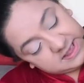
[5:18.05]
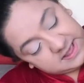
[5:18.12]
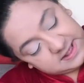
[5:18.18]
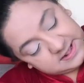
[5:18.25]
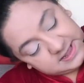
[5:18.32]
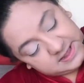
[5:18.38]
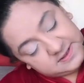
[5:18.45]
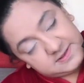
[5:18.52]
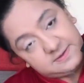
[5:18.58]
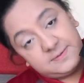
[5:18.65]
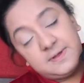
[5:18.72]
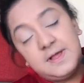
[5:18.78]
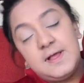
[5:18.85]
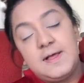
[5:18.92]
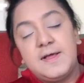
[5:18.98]
Yeah, these
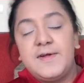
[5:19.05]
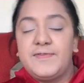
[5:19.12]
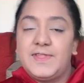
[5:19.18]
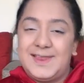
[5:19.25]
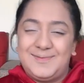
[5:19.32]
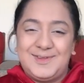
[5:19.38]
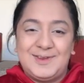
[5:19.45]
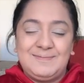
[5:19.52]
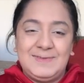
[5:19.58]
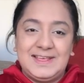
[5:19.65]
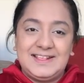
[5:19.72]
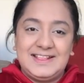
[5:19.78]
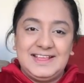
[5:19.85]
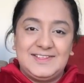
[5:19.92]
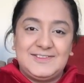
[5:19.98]
two. And I'm going to
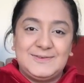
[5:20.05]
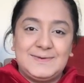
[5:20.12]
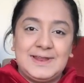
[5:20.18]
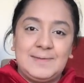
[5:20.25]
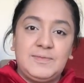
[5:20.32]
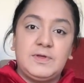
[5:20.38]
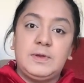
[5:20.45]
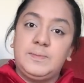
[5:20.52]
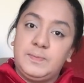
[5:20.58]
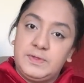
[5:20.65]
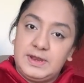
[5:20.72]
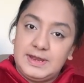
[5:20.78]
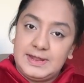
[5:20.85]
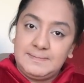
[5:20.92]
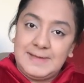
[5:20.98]
mix these two and I'm going to
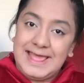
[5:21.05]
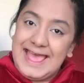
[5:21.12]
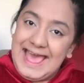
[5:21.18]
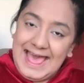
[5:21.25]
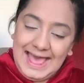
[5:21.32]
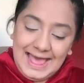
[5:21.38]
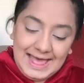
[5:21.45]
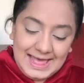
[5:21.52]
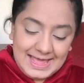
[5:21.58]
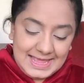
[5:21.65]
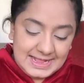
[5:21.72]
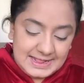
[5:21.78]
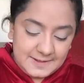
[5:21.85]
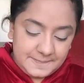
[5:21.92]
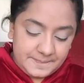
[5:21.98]
put it in my
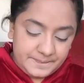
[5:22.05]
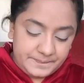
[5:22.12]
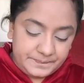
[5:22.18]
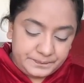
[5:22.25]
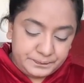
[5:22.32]
eyes.